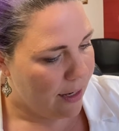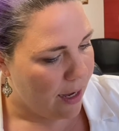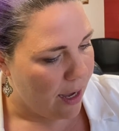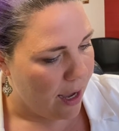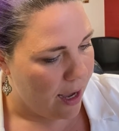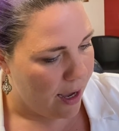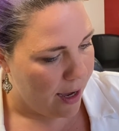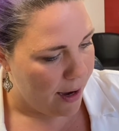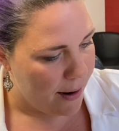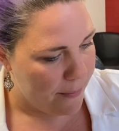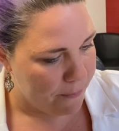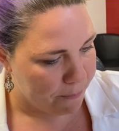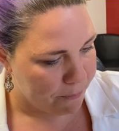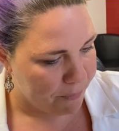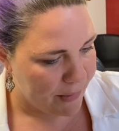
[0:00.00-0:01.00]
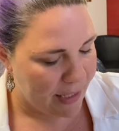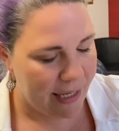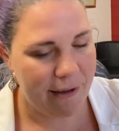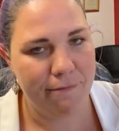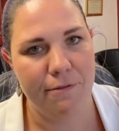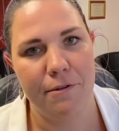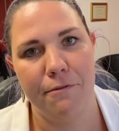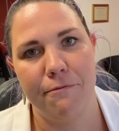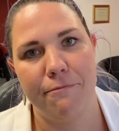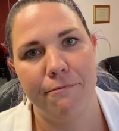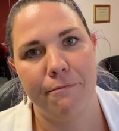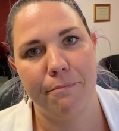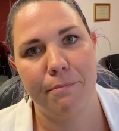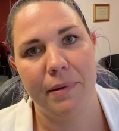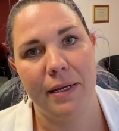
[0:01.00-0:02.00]
If you've
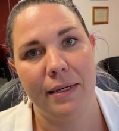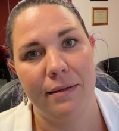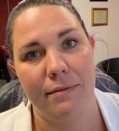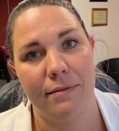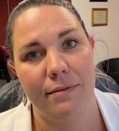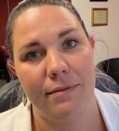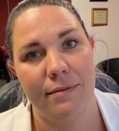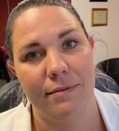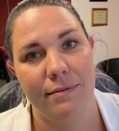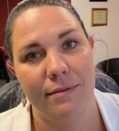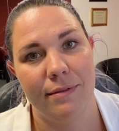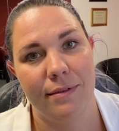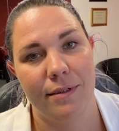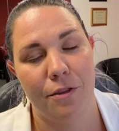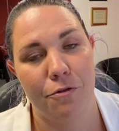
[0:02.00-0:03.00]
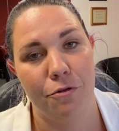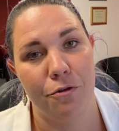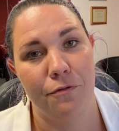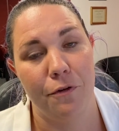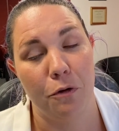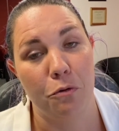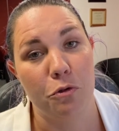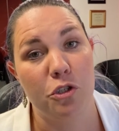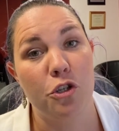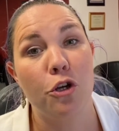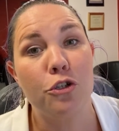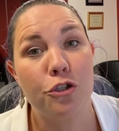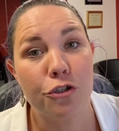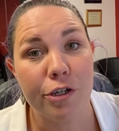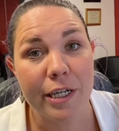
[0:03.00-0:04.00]
been through vocal
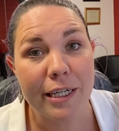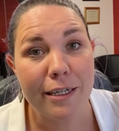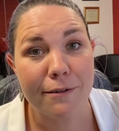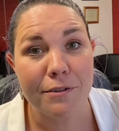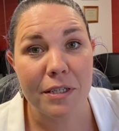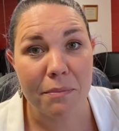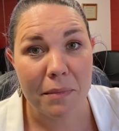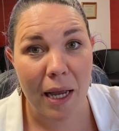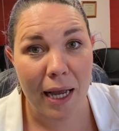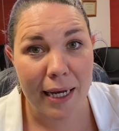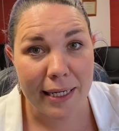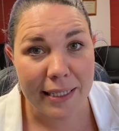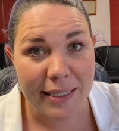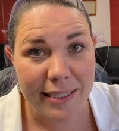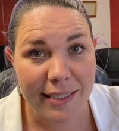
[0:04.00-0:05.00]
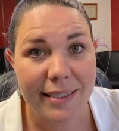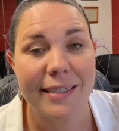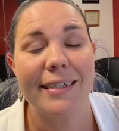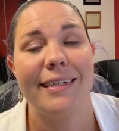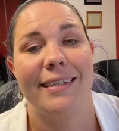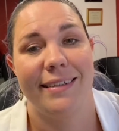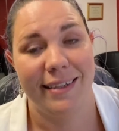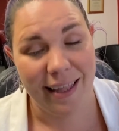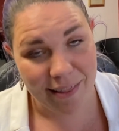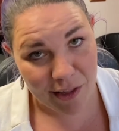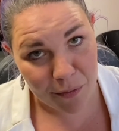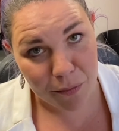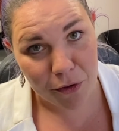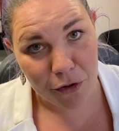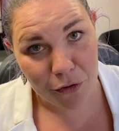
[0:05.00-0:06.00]
surgery of some kind, then they'll
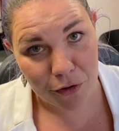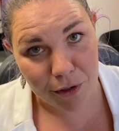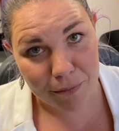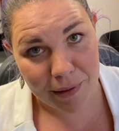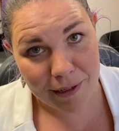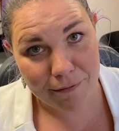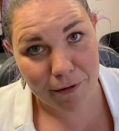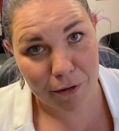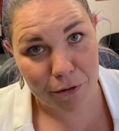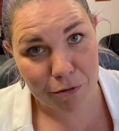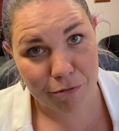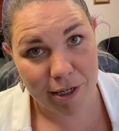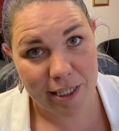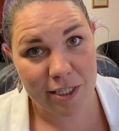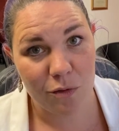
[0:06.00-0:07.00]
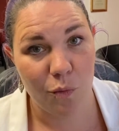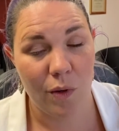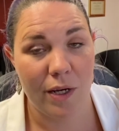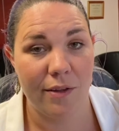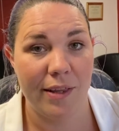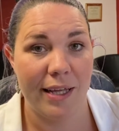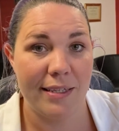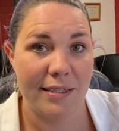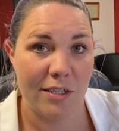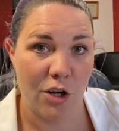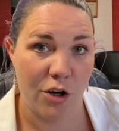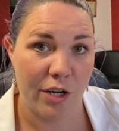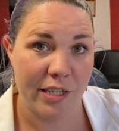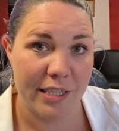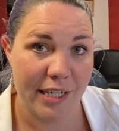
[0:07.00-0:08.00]
put you on complete vocal rest while that's
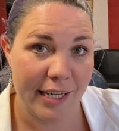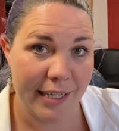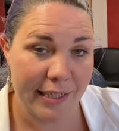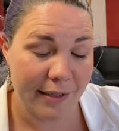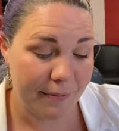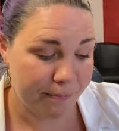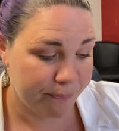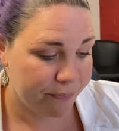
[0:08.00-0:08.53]
starting to heal.